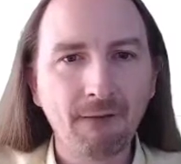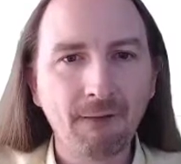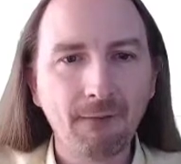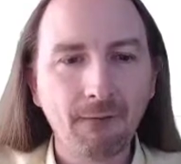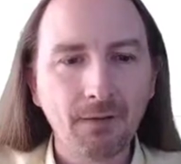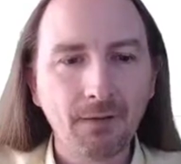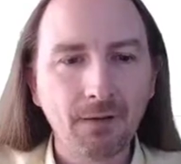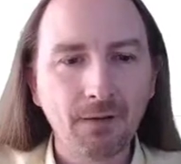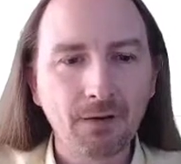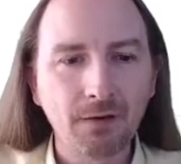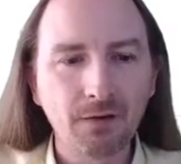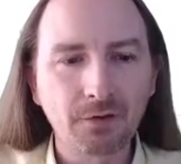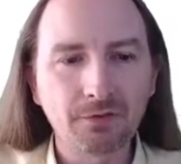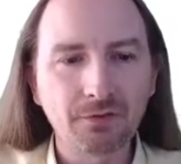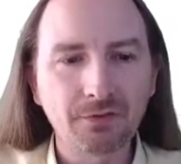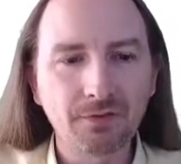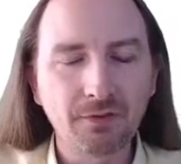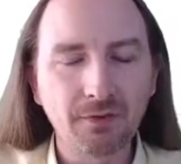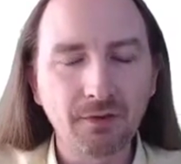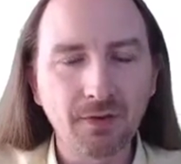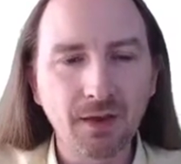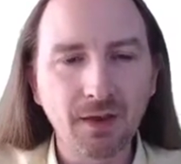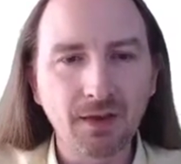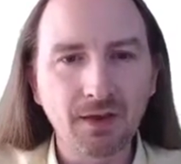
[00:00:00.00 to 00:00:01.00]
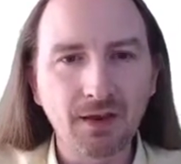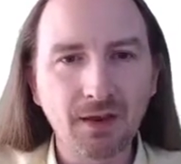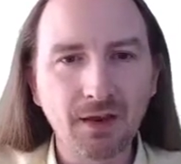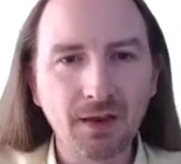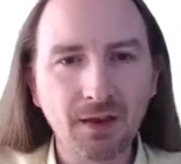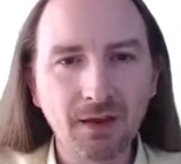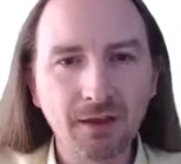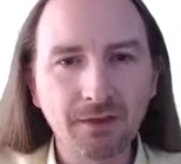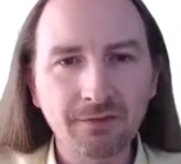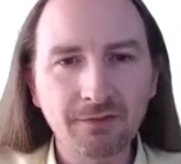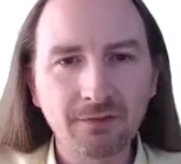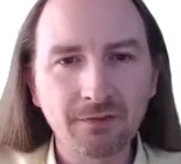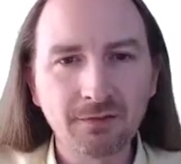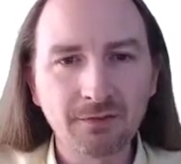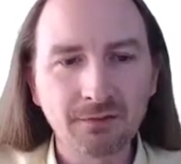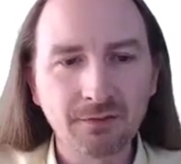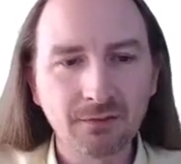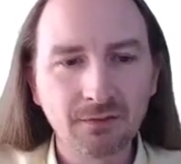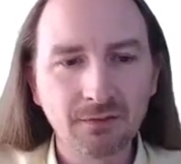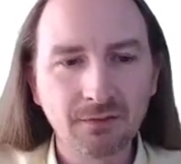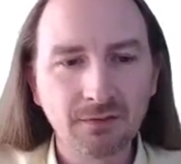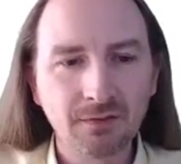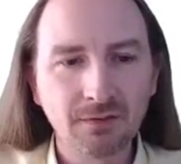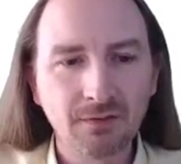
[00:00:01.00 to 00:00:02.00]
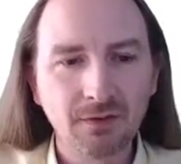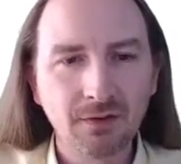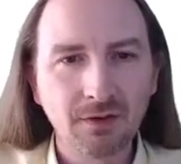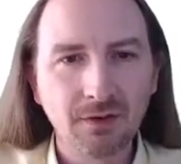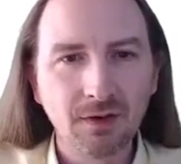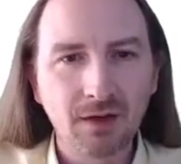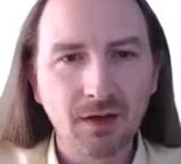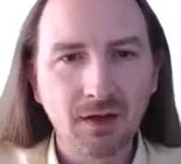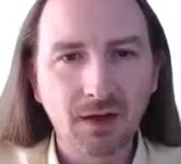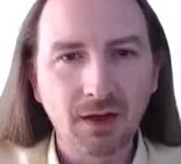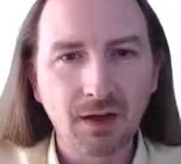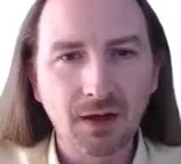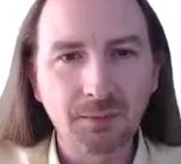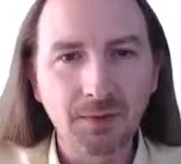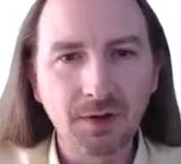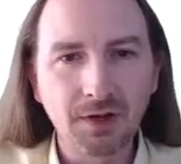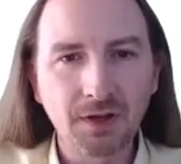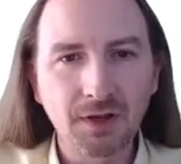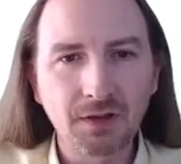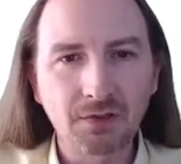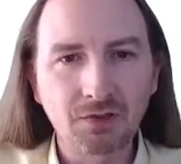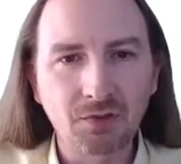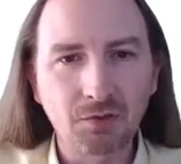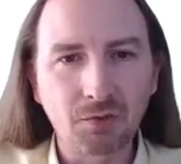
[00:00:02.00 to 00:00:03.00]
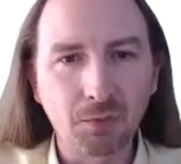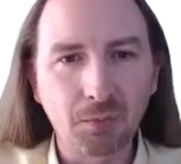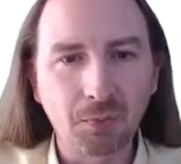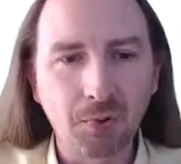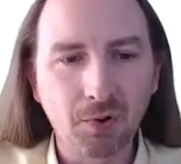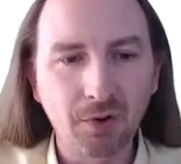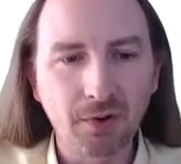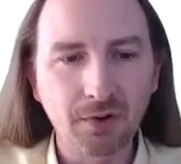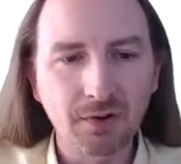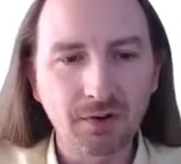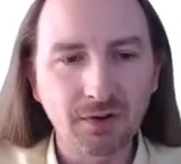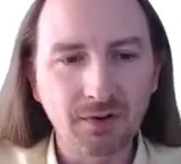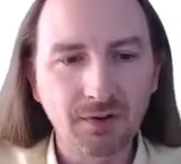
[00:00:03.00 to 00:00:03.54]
Here's the AKS. I'm going to hit the report,